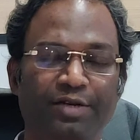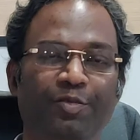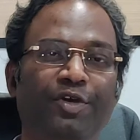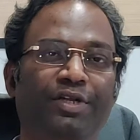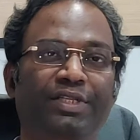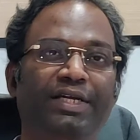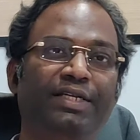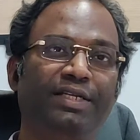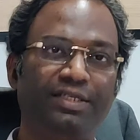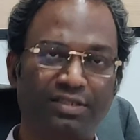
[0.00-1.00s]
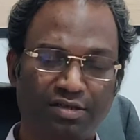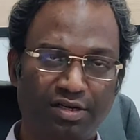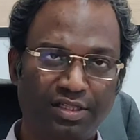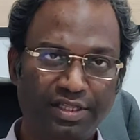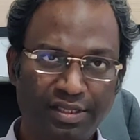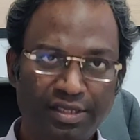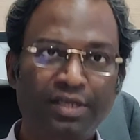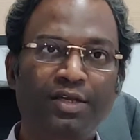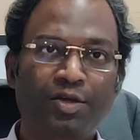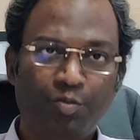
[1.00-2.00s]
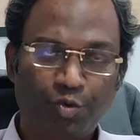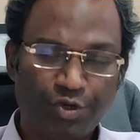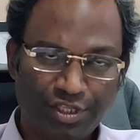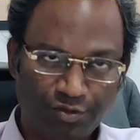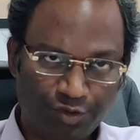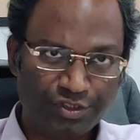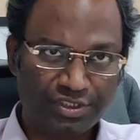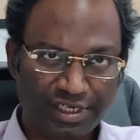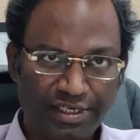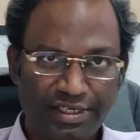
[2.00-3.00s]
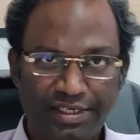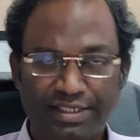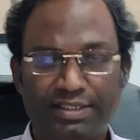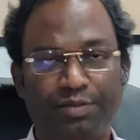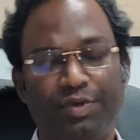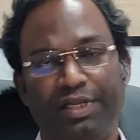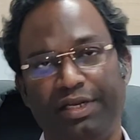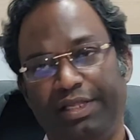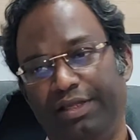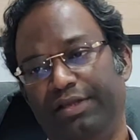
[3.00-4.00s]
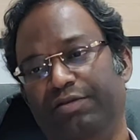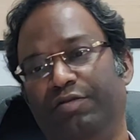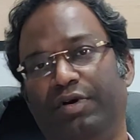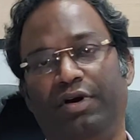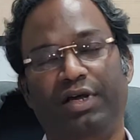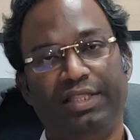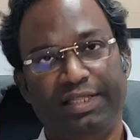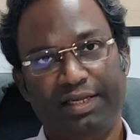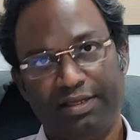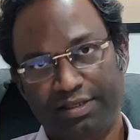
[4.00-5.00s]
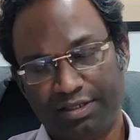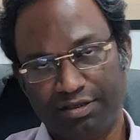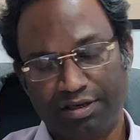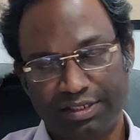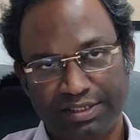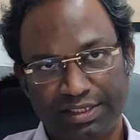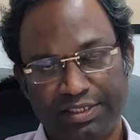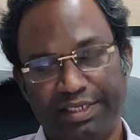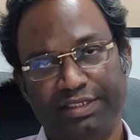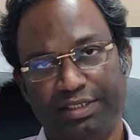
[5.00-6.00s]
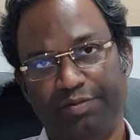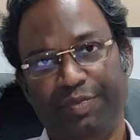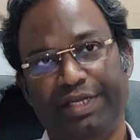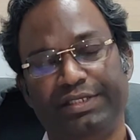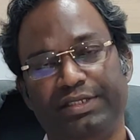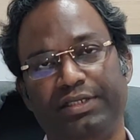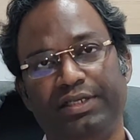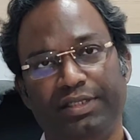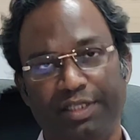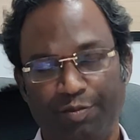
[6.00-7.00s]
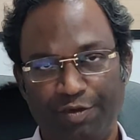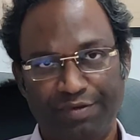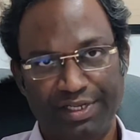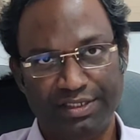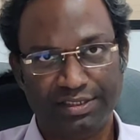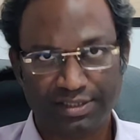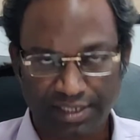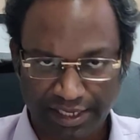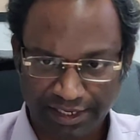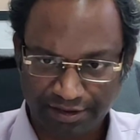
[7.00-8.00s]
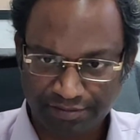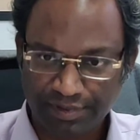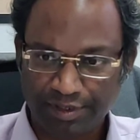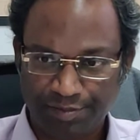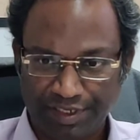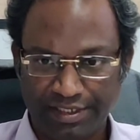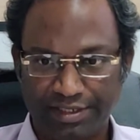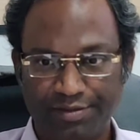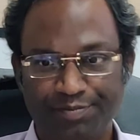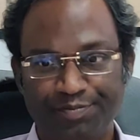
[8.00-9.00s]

and beyond that it is called the more than 1 standard drink. Similarly, all the concentration based the beverages I have depicted.